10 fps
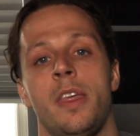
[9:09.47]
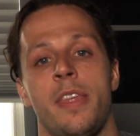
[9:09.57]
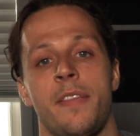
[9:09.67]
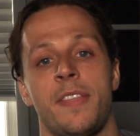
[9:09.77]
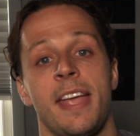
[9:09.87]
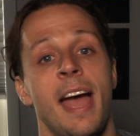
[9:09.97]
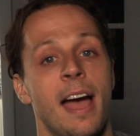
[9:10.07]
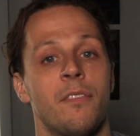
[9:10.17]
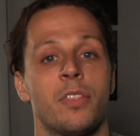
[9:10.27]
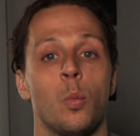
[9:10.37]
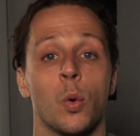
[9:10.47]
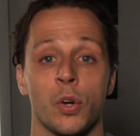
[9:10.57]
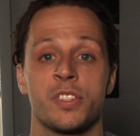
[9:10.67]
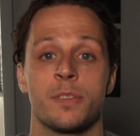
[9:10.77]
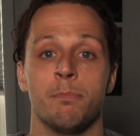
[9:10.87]
that they have the
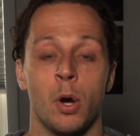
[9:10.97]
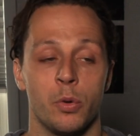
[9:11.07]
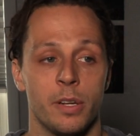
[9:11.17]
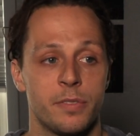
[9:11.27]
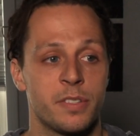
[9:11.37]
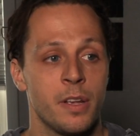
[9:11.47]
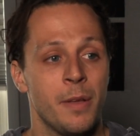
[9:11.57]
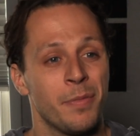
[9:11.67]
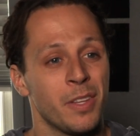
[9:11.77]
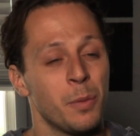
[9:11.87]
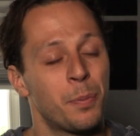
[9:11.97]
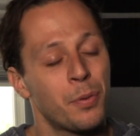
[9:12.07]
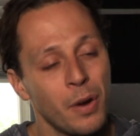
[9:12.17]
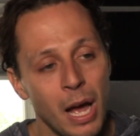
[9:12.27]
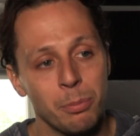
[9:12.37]
worst motives. You
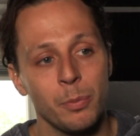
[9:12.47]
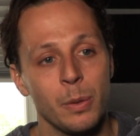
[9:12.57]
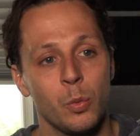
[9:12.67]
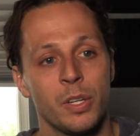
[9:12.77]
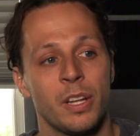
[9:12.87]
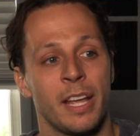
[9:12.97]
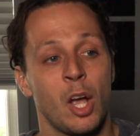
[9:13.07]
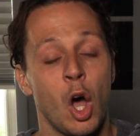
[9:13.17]
probably wouldn't like